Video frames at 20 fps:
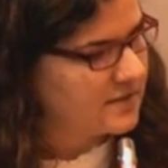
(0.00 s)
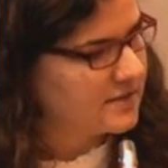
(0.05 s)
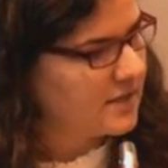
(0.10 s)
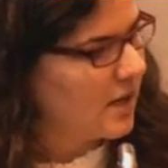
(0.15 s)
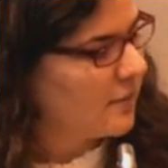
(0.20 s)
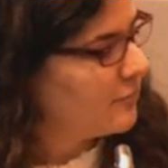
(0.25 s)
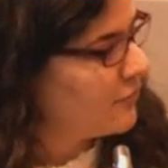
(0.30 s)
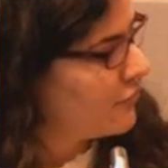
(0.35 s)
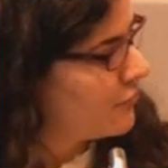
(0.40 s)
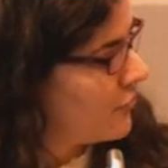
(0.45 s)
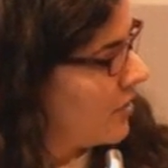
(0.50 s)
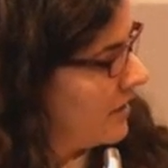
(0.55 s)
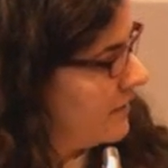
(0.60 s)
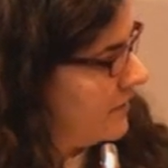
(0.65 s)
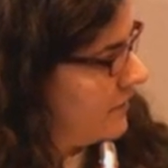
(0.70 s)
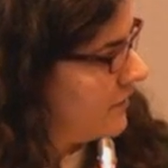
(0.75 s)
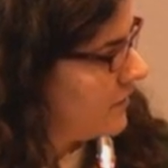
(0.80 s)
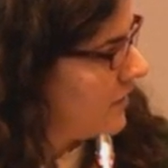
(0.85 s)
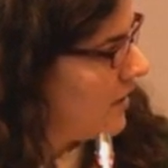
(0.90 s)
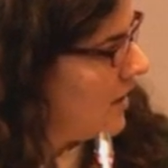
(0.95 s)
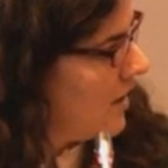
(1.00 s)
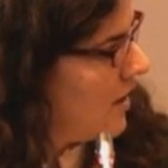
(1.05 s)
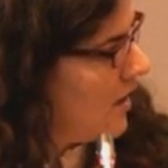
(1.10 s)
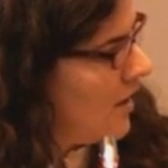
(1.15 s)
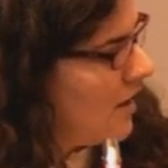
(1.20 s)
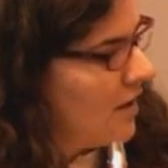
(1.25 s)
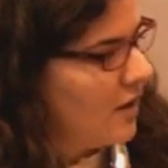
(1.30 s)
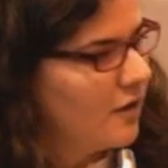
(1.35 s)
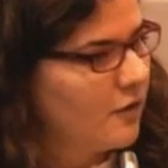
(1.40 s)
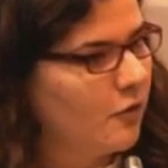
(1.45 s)
upfront,
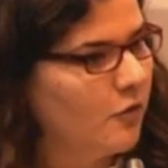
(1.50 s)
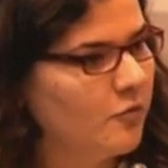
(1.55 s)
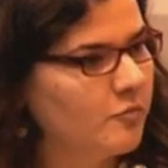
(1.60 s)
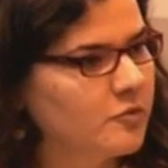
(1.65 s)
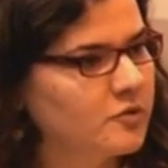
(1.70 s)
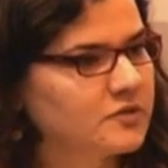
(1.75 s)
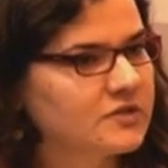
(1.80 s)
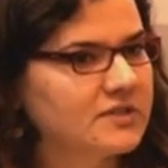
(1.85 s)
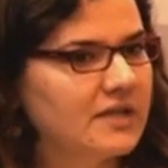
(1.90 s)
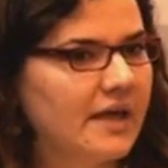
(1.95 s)
almost